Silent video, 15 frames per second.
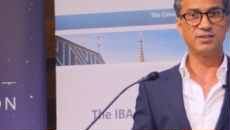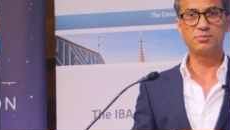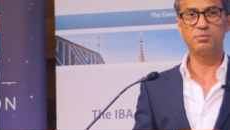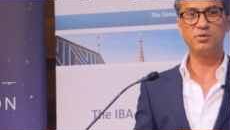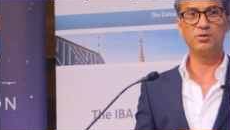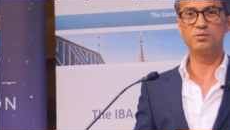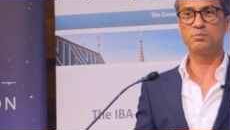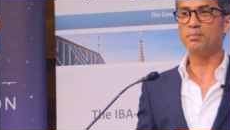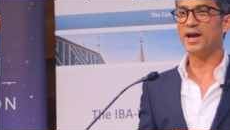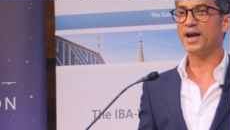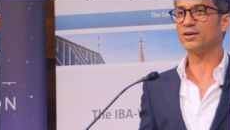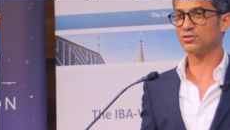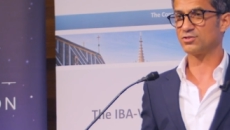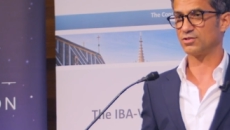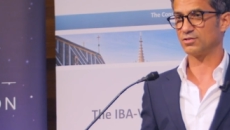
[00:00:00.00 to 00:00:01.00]
dispute
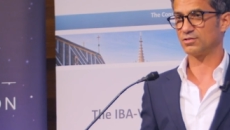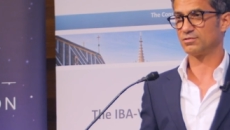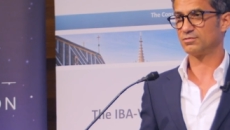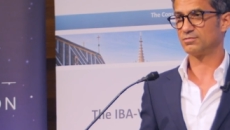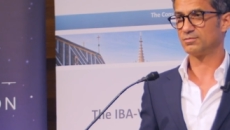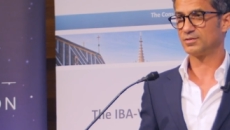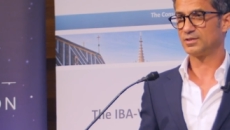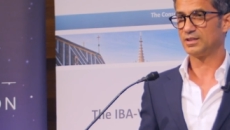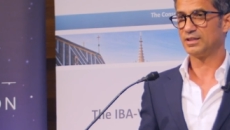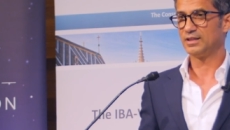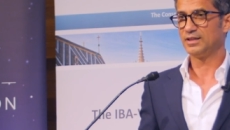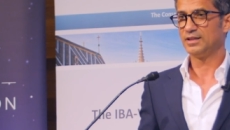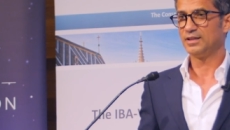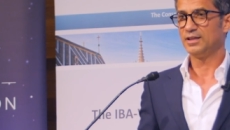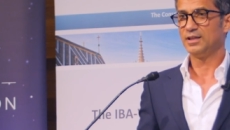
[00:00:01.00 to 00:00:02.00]
manager,
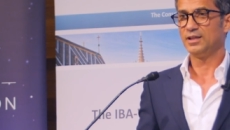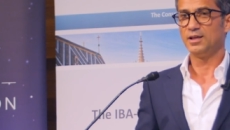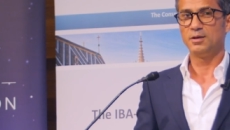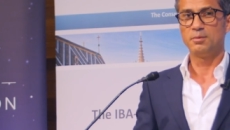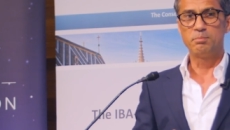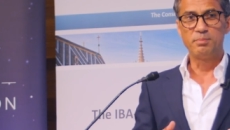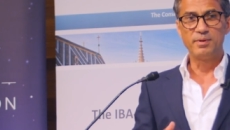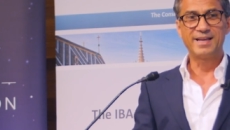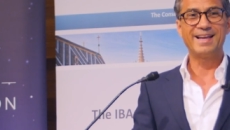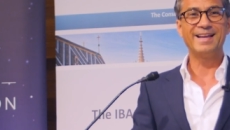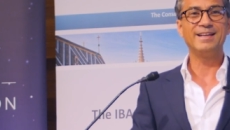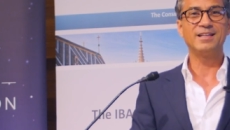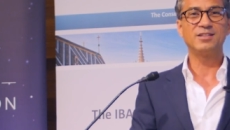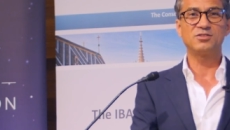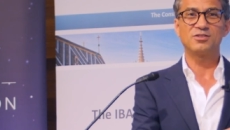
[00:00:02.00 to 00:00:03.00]
beginning